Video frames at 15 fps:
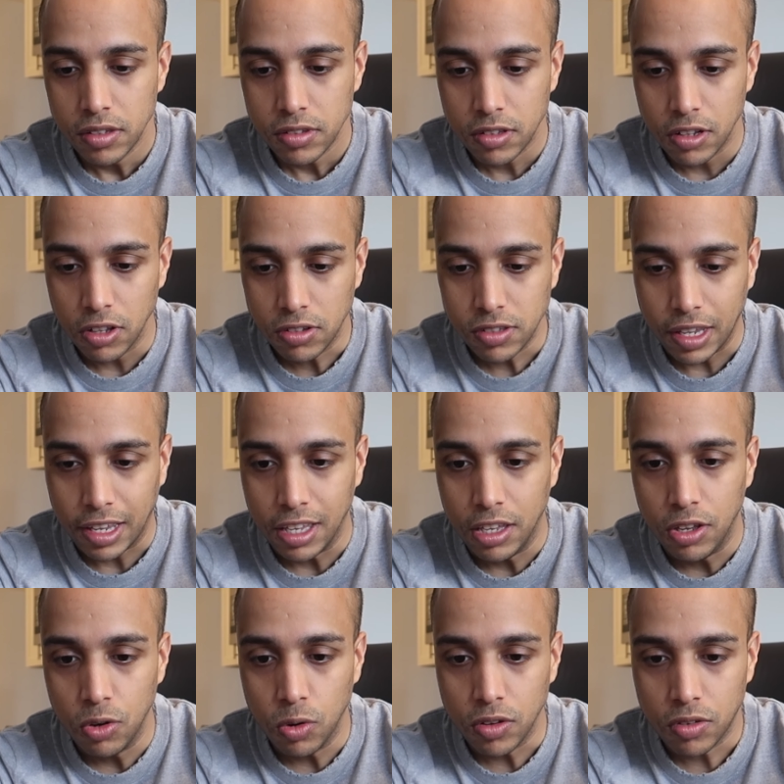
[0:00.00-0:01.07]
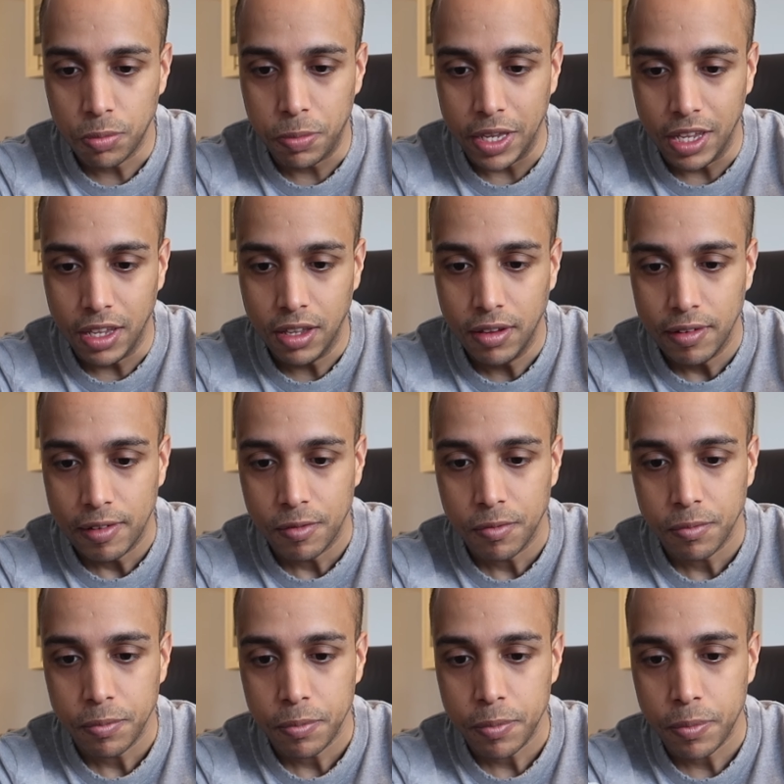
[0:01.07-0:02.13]
This looks like a USB
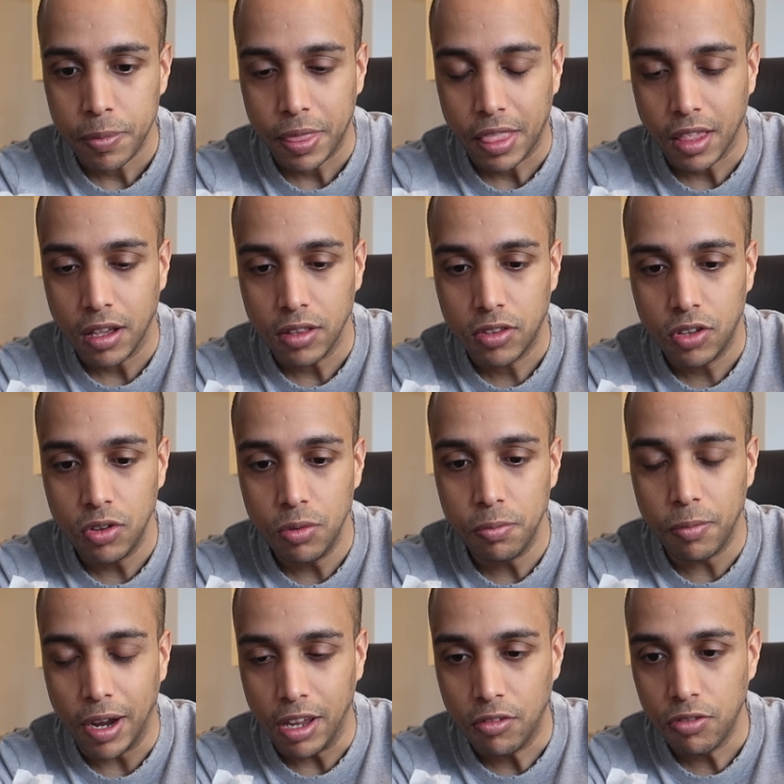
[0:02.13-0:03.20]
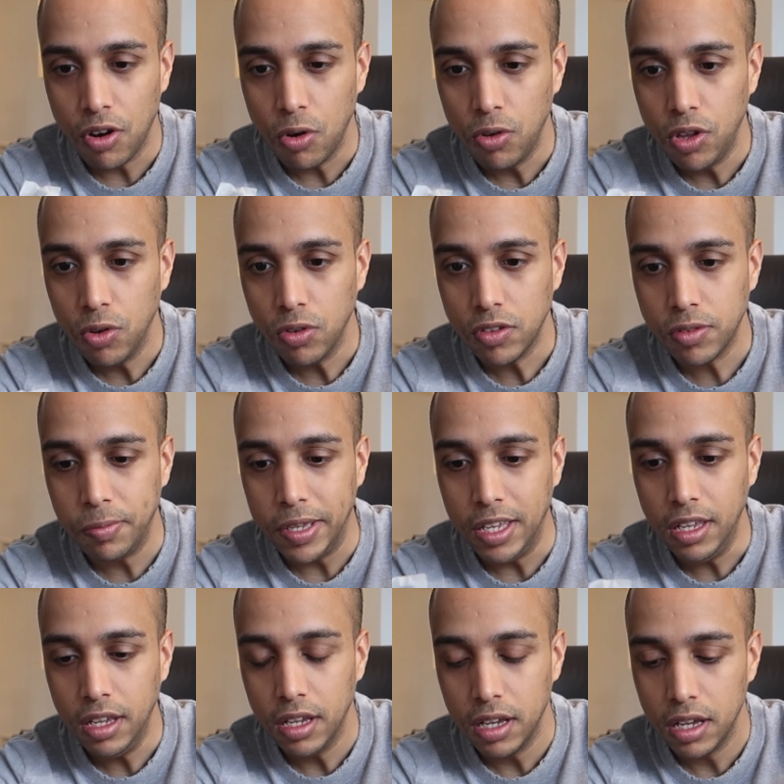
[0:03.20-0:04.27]
to micro
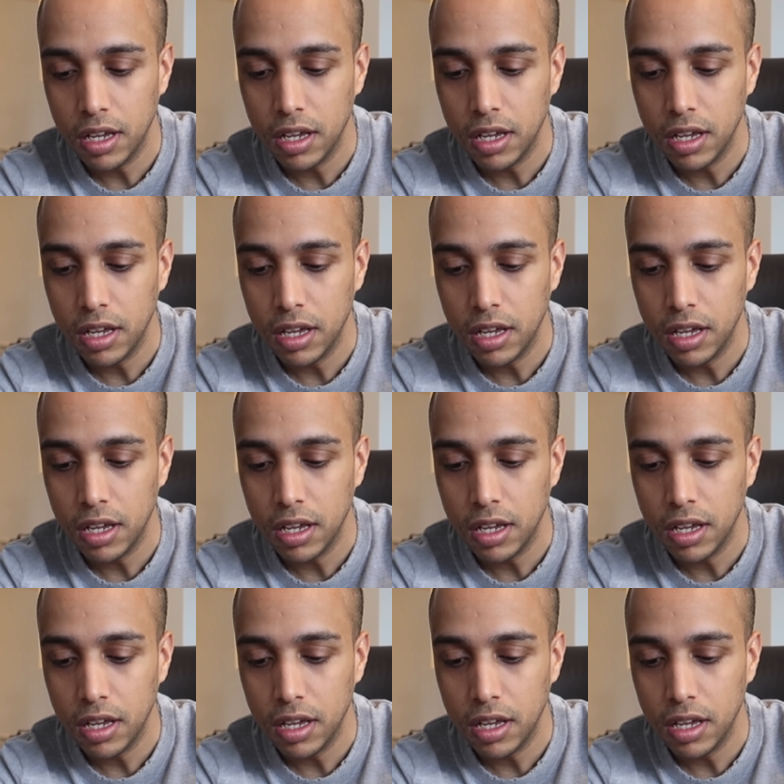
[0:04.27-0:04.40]
USB.